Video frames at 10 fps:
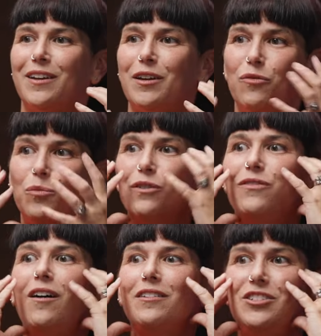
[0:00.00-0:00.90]
kind of
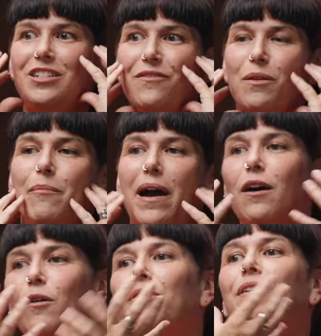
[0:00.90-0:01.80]
morphology of the
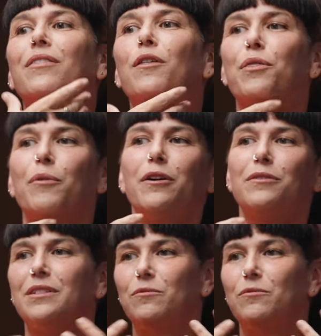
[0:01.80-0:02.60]
mouth and the throat.